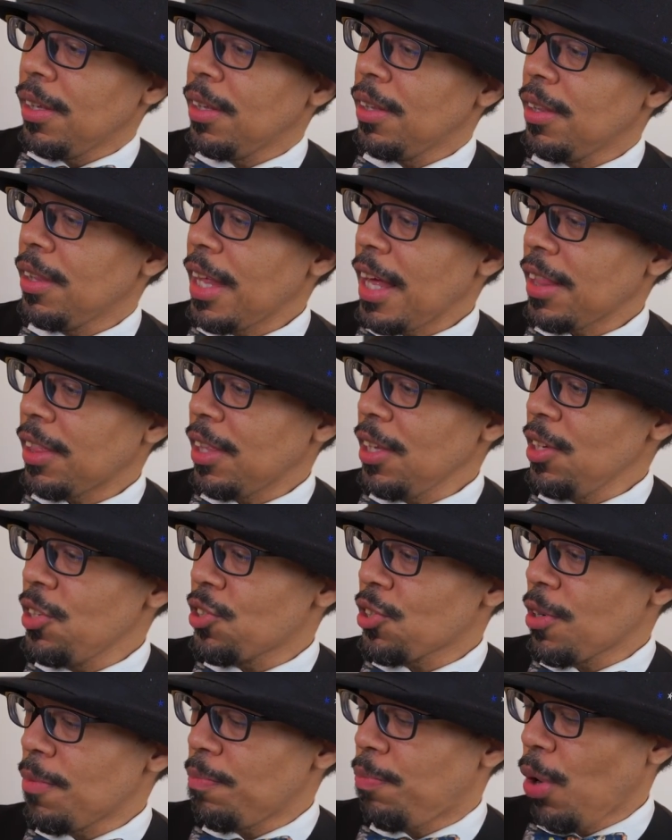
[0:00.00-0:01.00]
that these
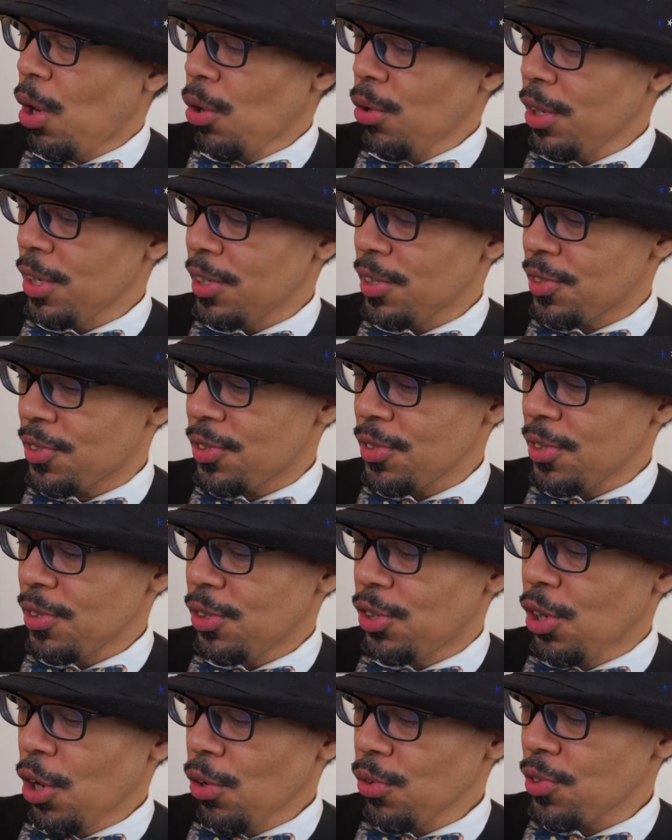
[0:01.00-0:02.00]
components
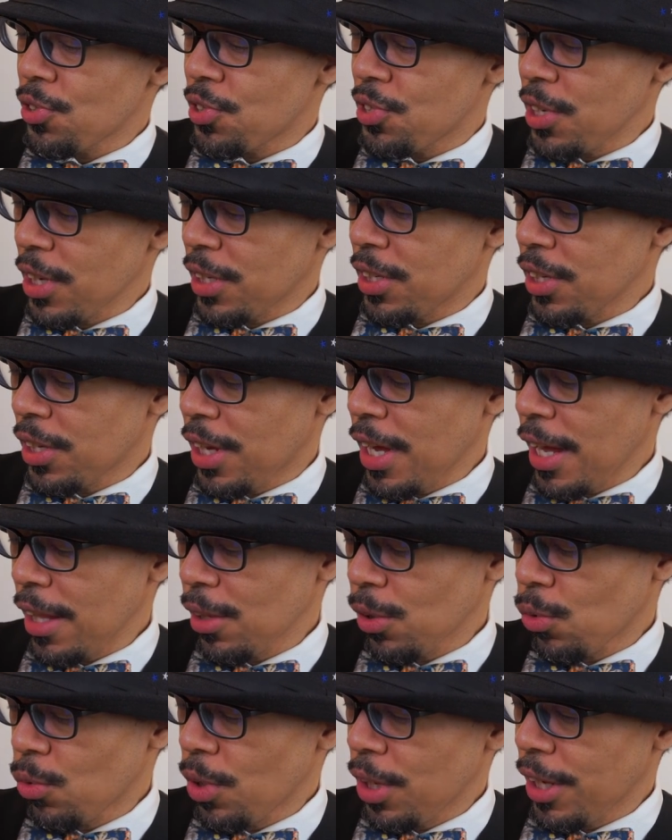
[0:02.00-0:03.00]
don't stick
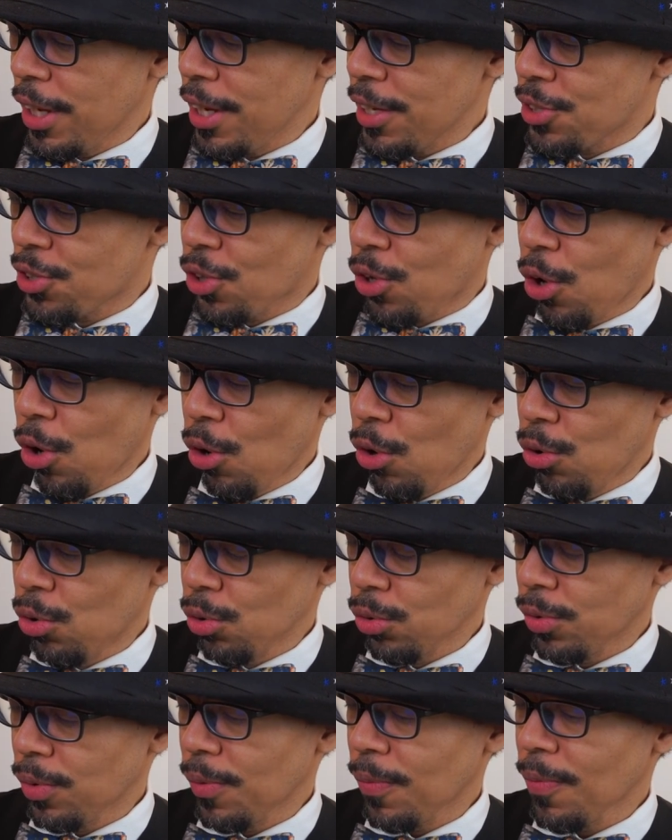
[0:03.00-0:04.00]
together when it gets
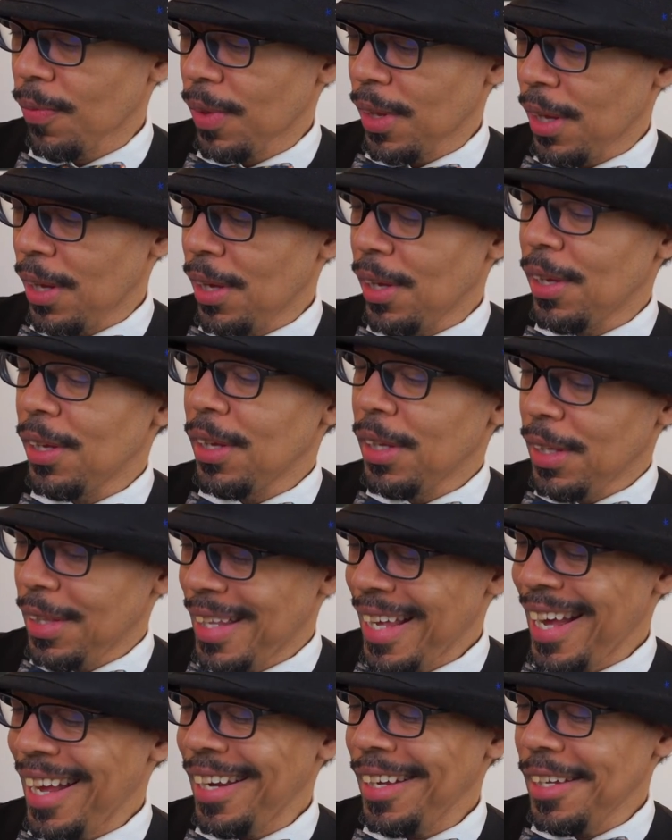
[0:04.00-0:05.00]
cold,
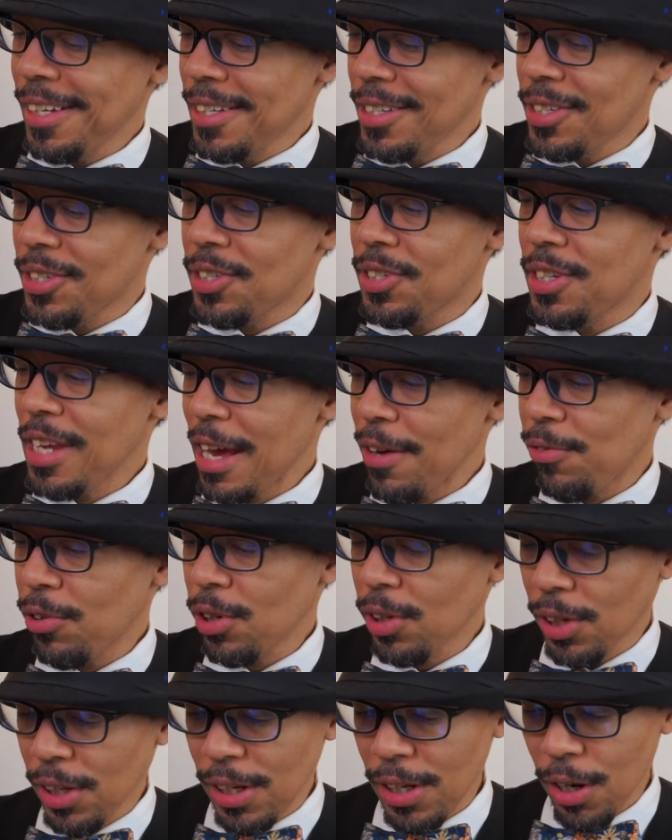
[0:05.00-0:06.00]
that is
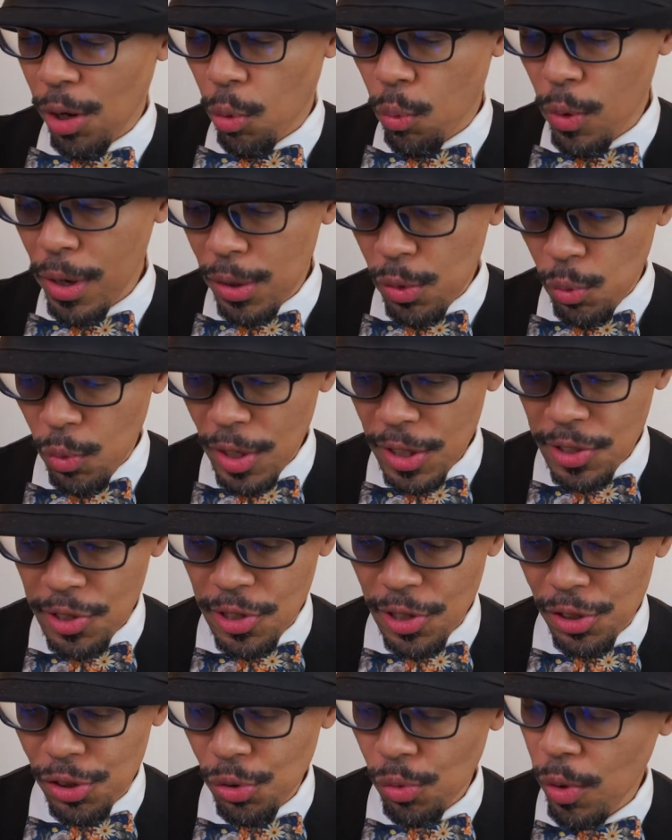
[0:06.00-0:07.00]
definitely a win-win
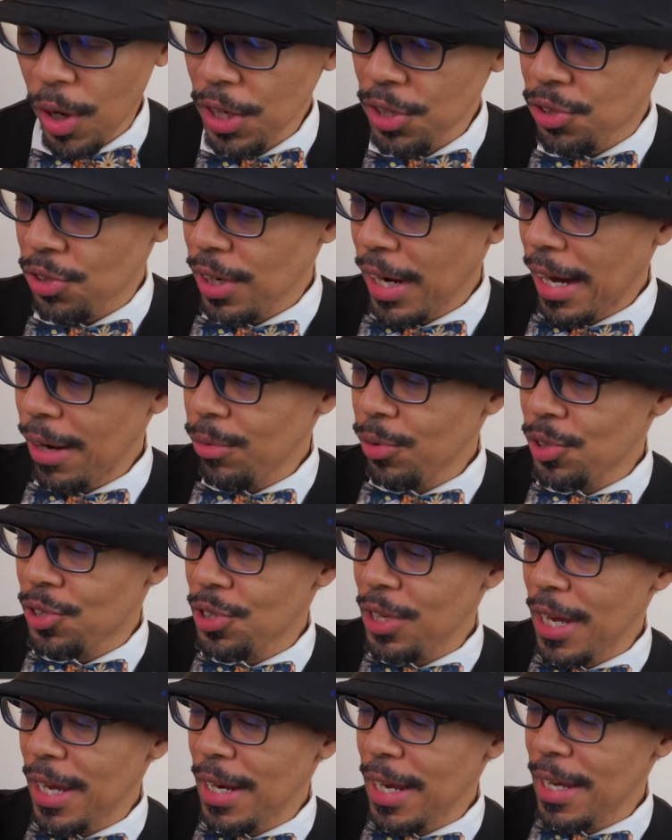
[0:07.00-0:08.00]
situation. I would
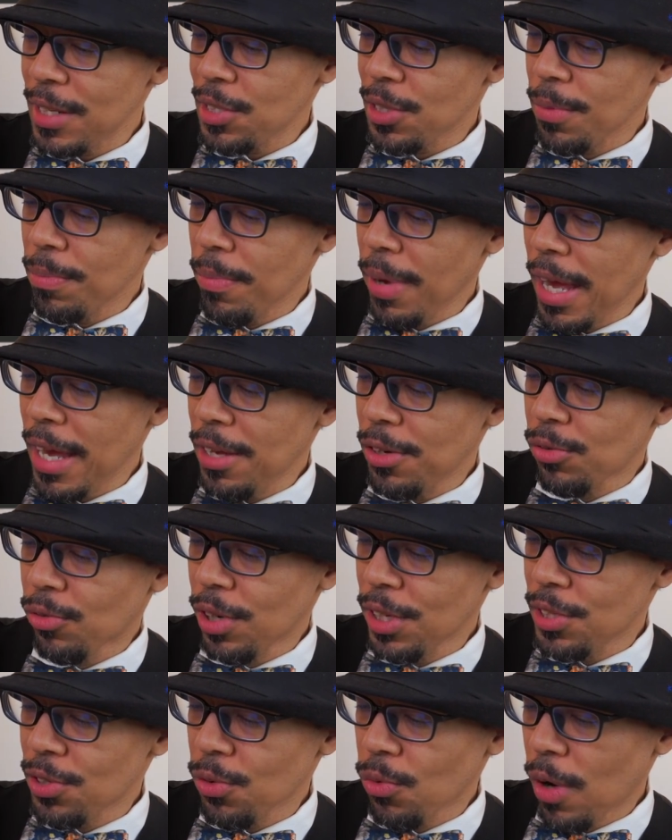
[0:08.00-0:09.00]
say that's the main
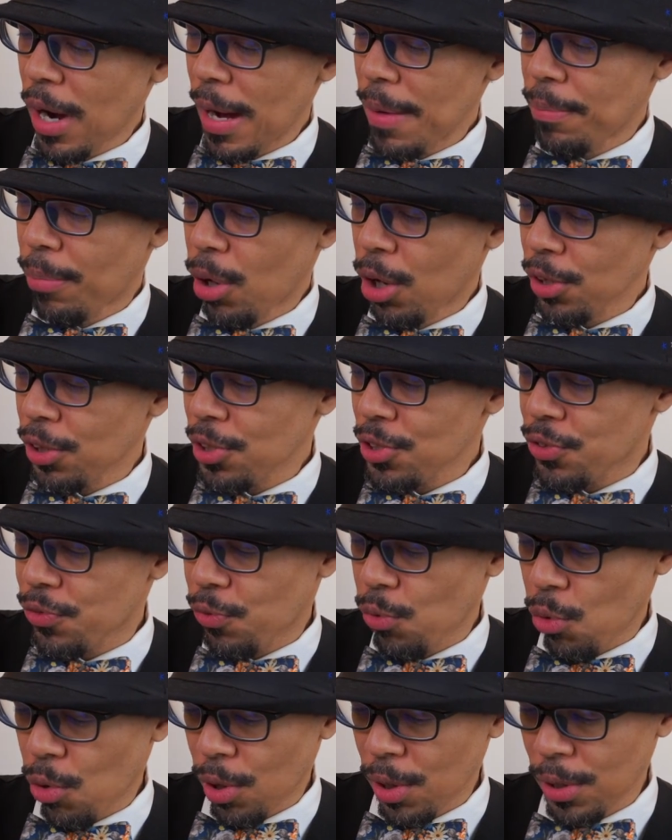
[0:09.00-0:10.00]
reason why I bought this
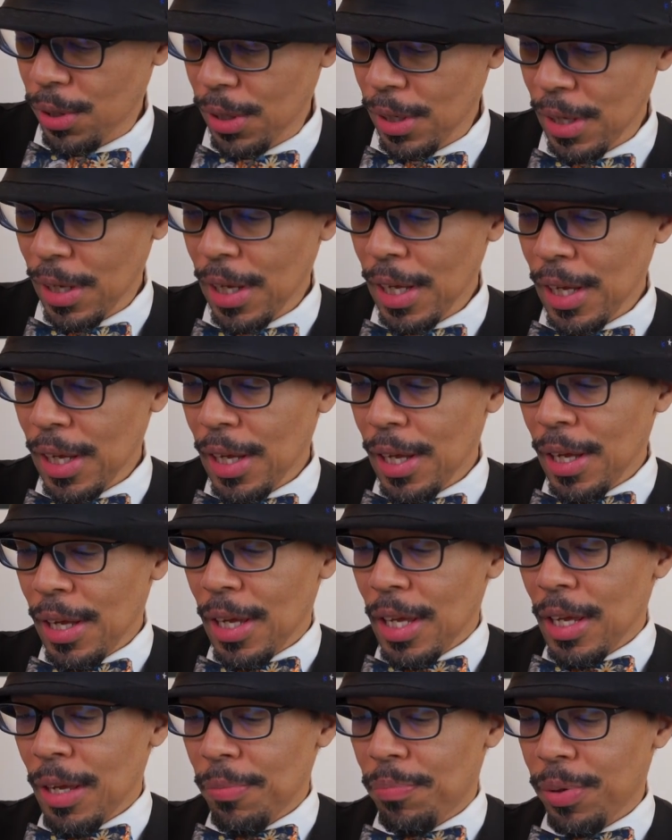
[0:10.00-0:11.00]
for.
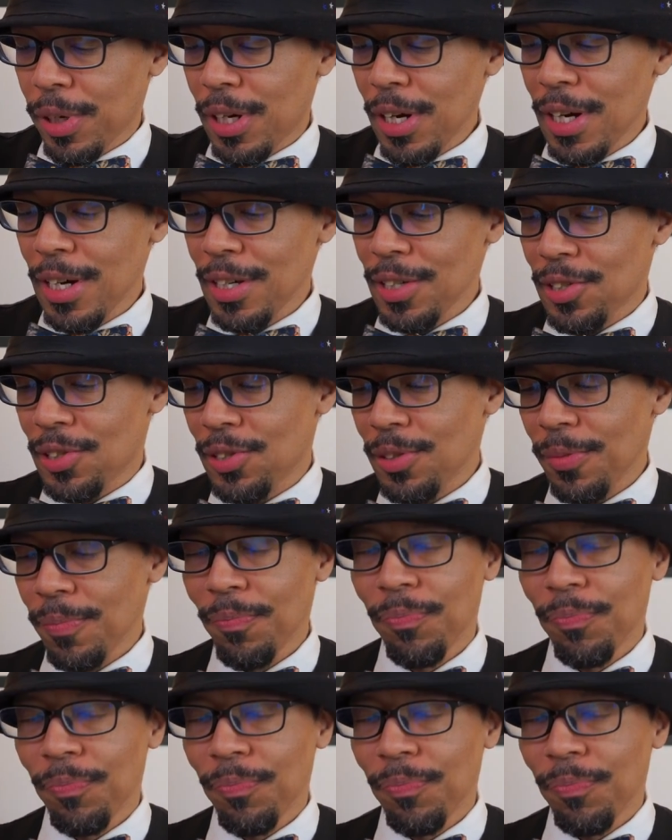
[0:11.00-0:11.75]
Because,